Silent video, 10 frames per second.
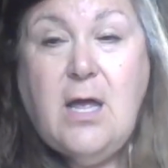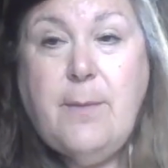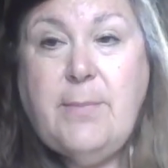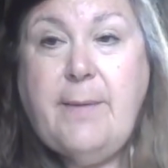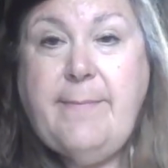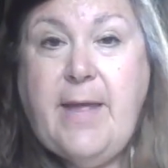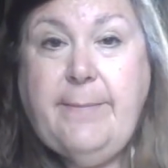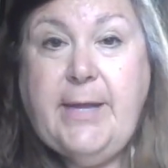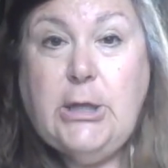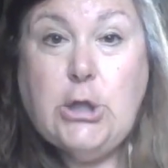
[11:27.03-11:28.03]
but
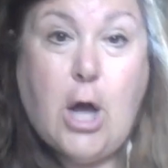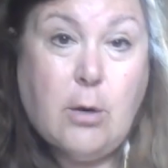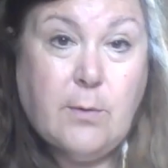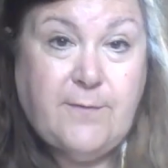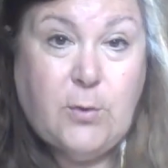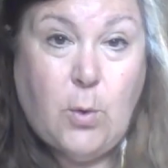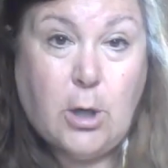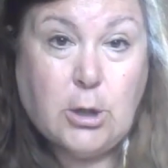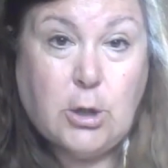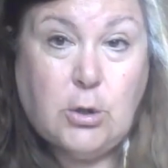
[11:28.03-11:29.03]
maybe law review
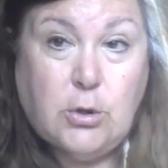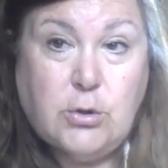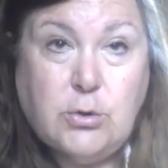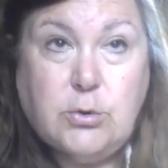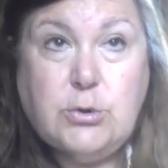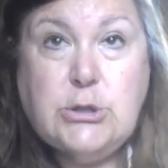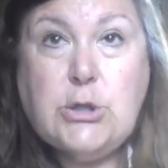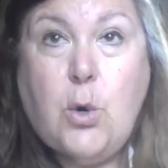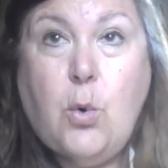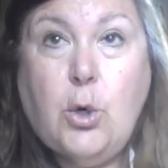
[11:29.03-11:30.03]
articles
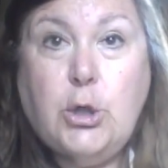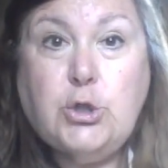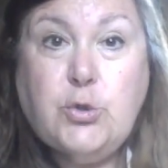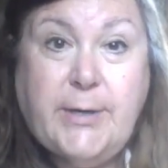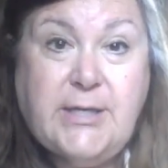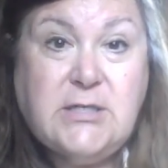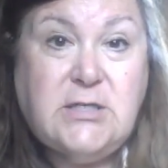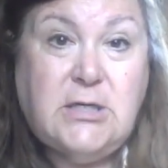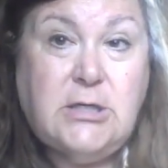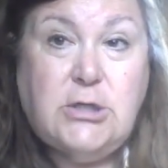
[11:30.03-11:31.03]
or
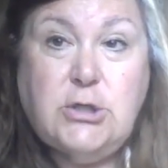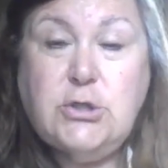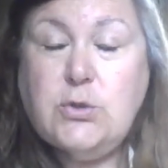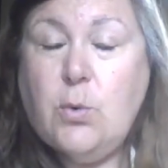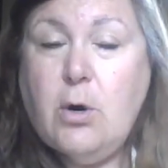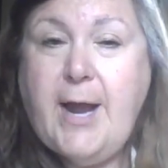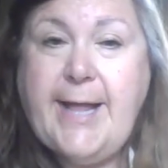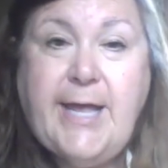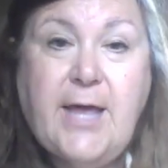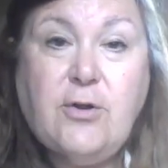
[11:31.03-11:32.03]
treatises or
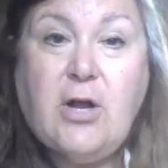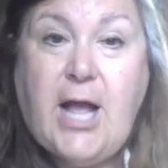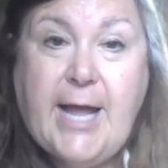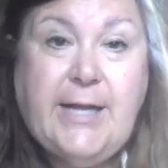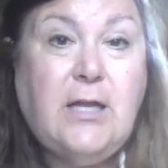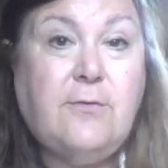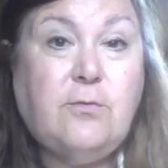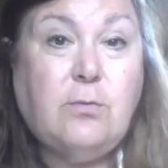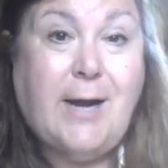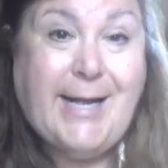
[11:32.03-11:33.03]
any other kind
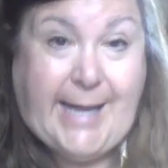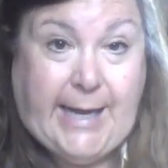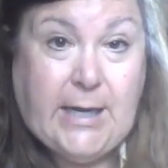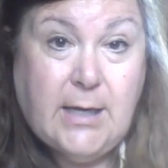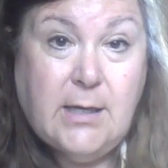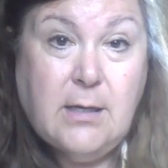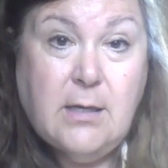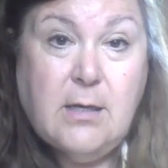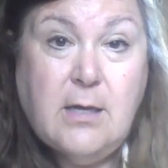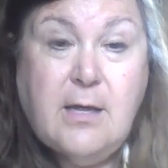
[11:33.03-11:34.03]
of writing
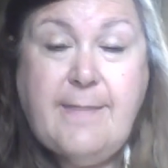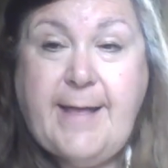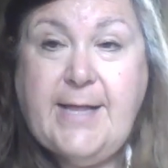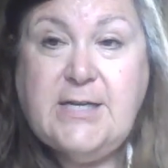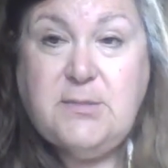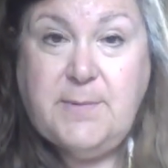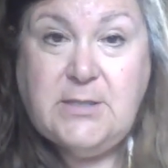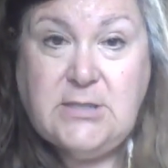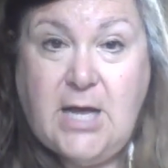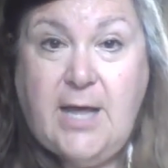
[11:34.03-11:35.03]
that has been
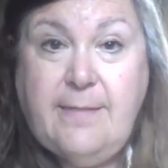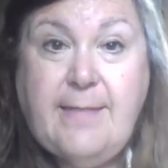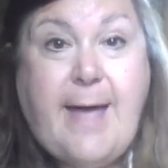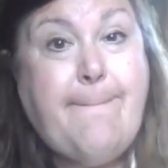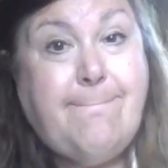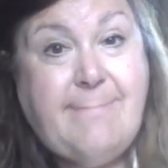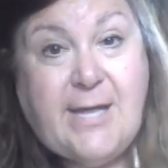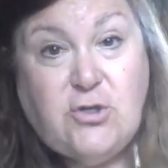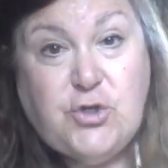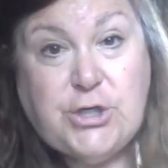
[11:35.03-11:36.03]
done that
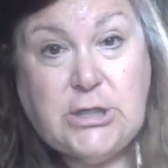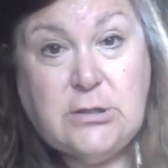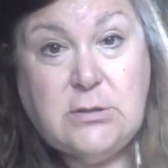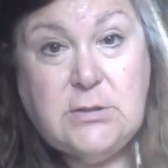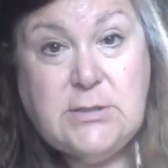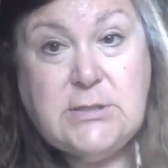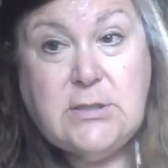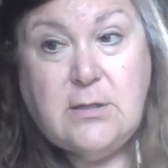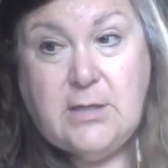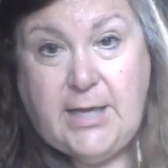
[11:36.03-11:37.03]
mentions
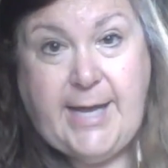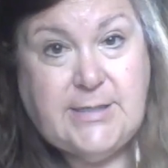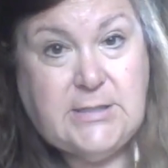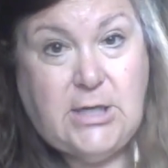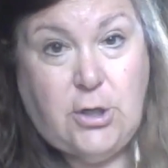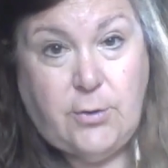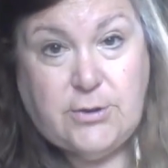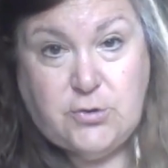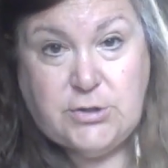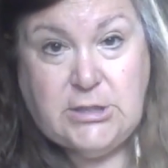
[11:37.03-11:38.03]
the case that you're
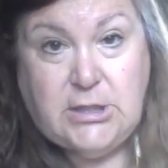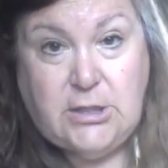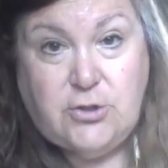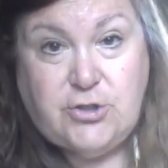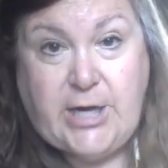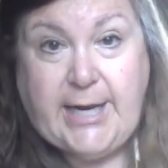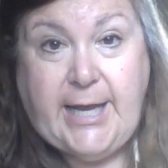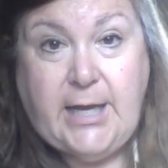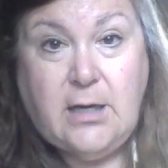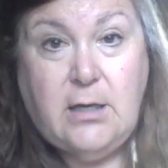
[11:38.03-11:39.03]
interested in
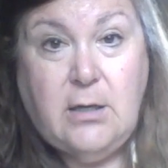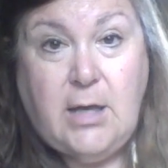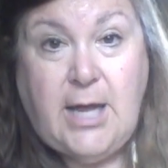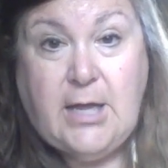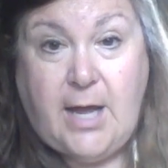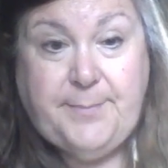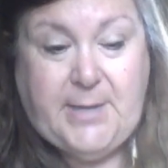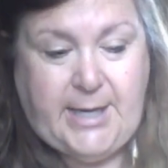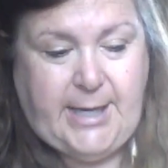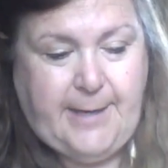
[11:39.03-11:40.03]
checking and
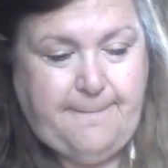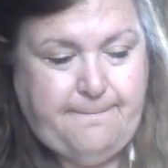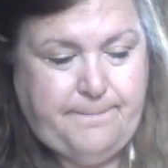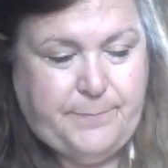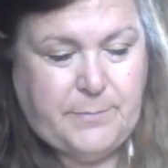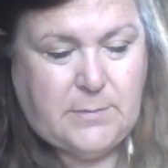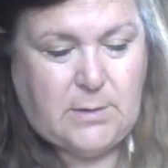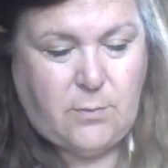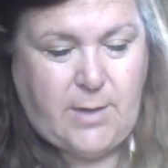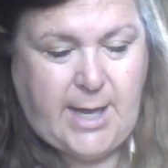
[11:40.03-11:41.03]
updating.
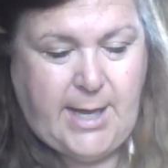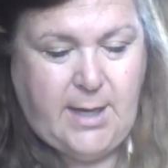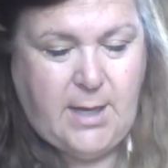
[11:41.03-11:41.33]
Okay?